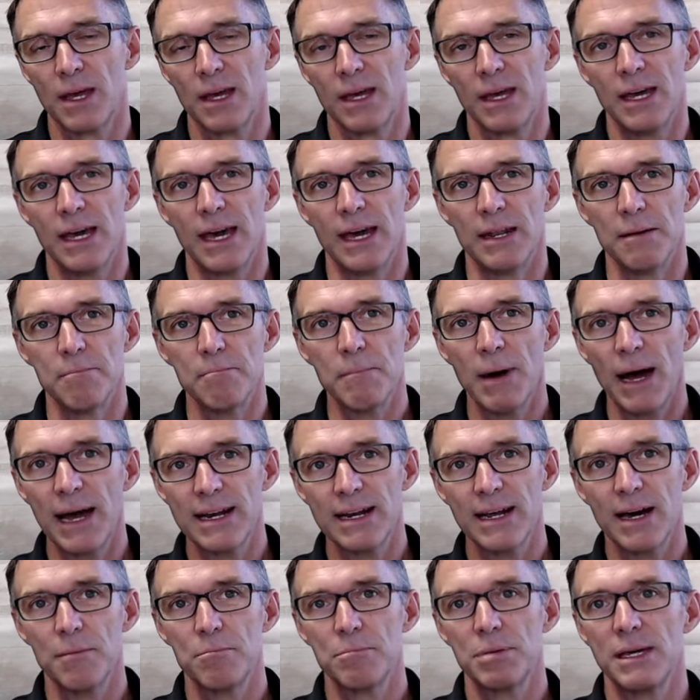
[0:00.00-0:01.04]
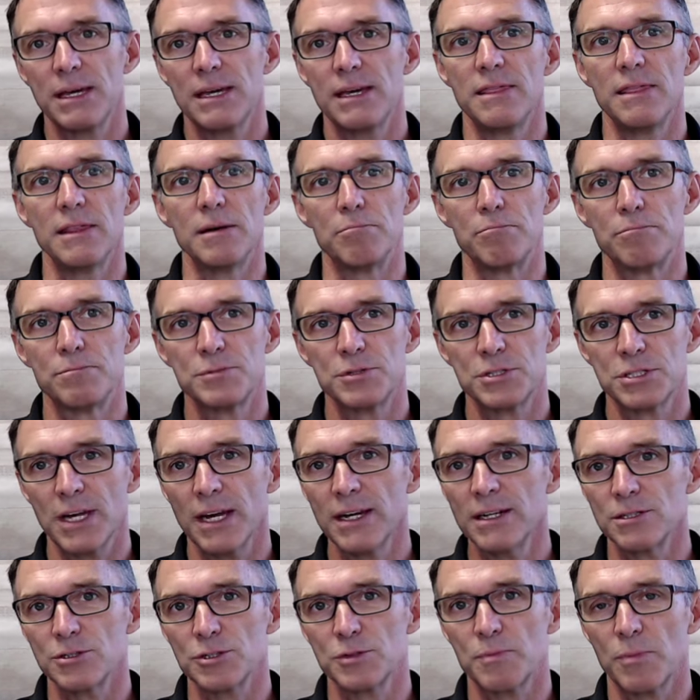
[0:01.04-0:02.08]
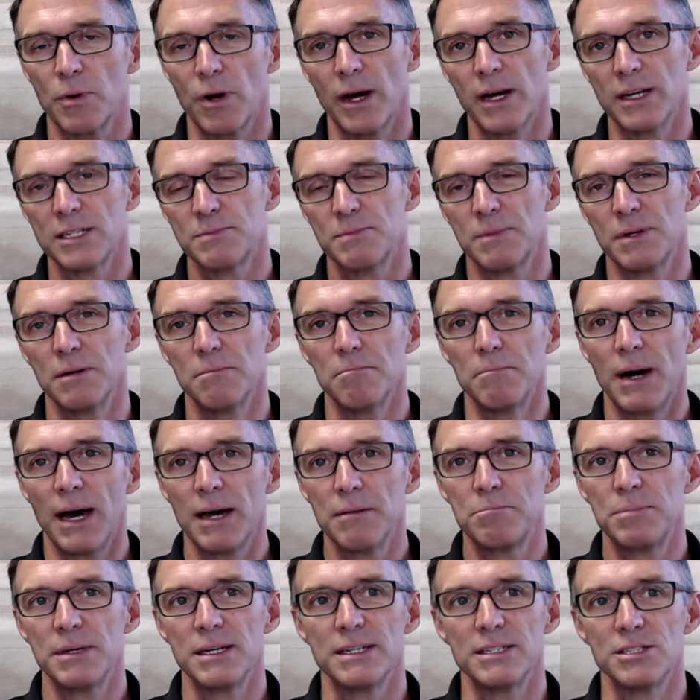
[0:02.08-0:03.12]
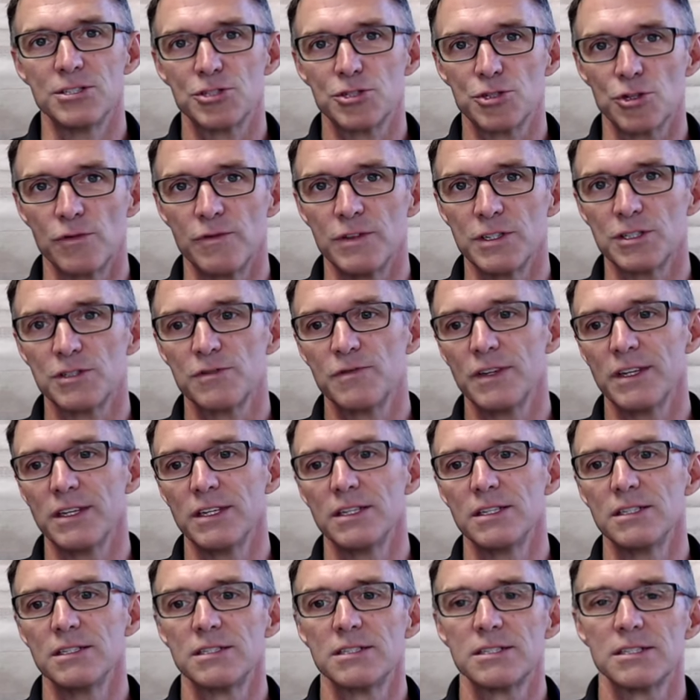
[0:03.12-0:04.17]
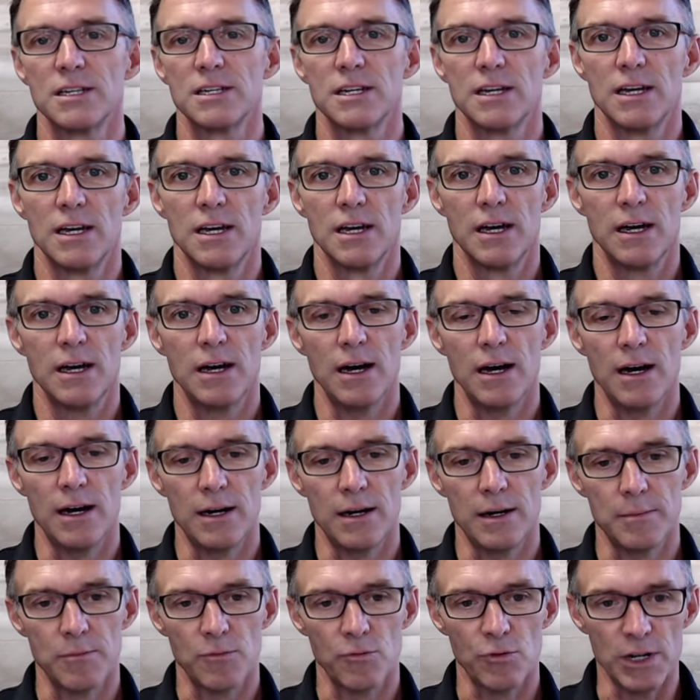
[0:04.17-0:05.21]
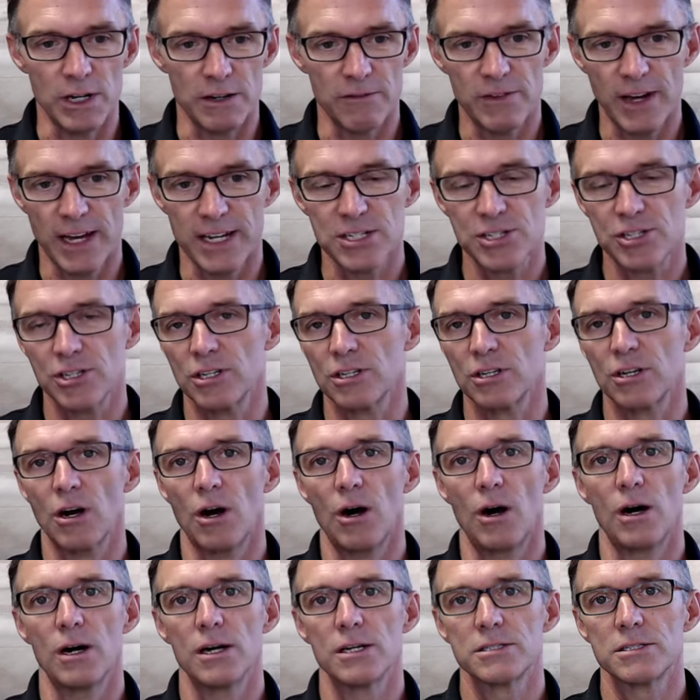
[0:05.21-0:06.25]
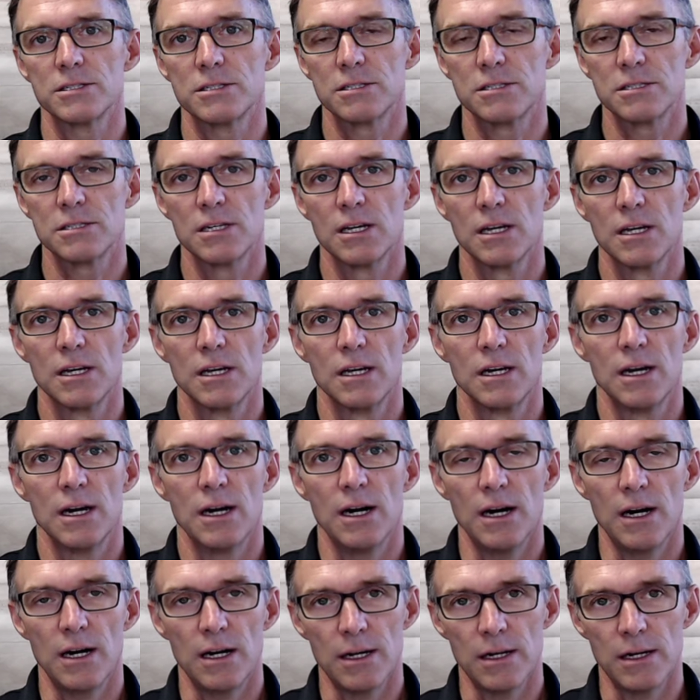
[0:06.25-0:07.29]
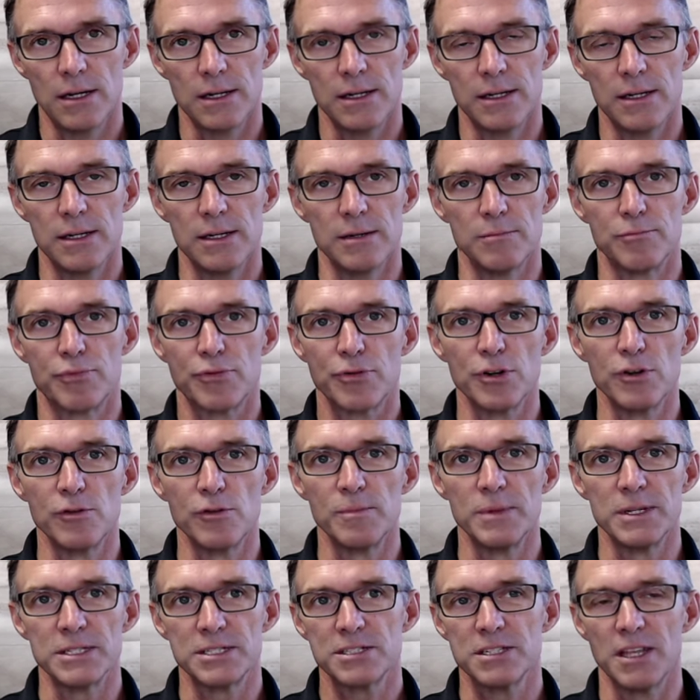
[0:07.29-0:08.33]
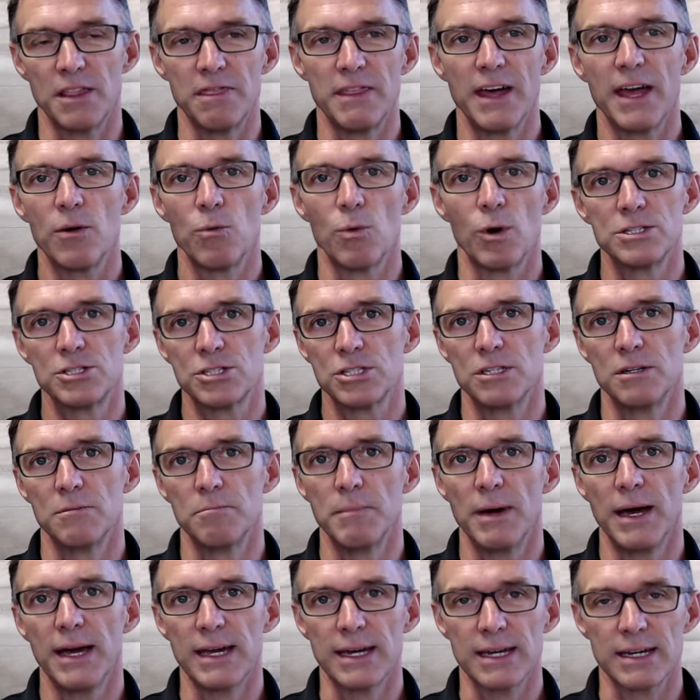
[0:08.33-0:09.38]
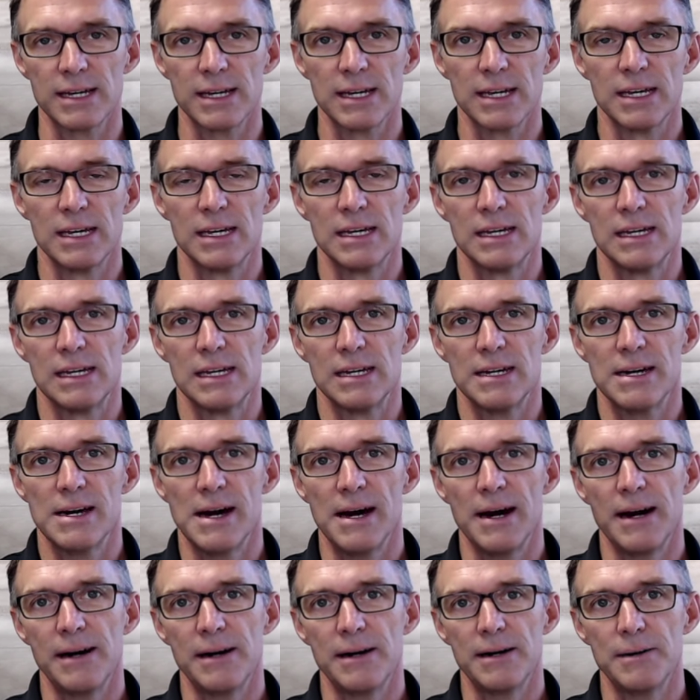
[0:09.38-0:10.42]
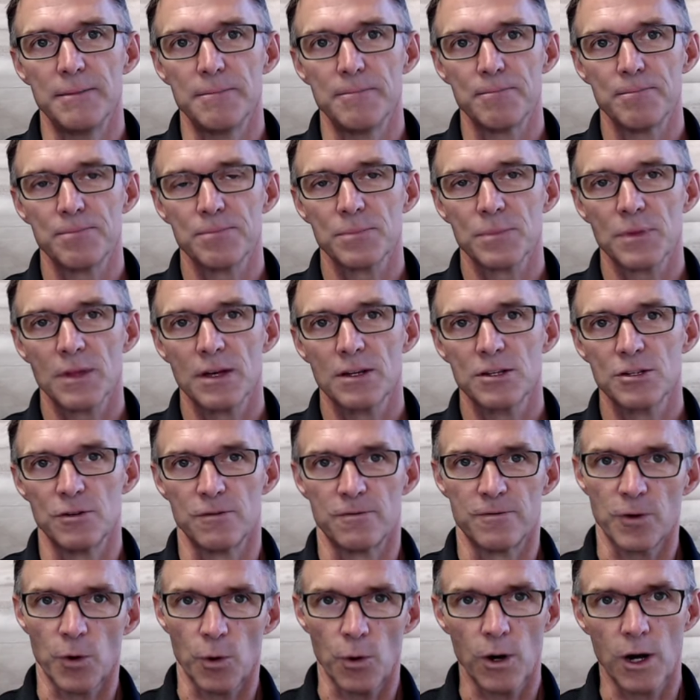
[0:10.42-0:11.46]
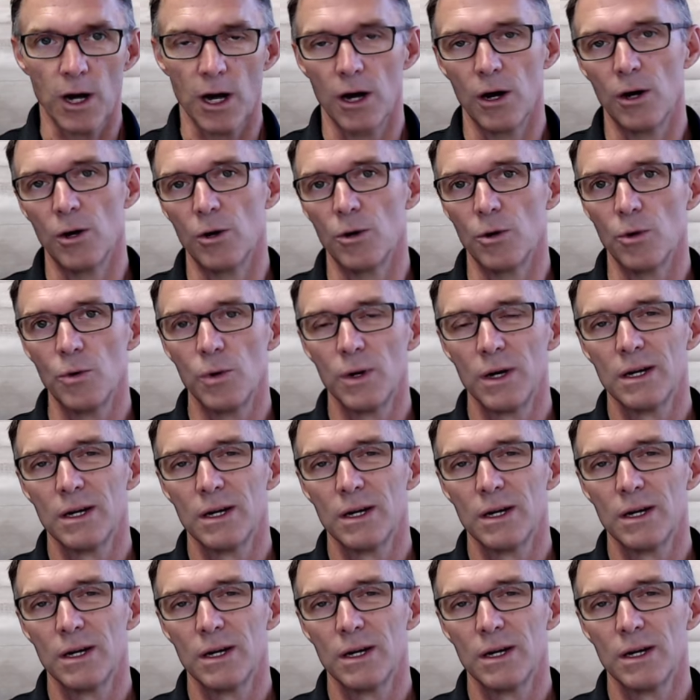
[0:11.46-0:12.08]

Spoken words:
And it might not be in the sales price, but it might be in service fees, renovation costs, improvements that they want you to make to forego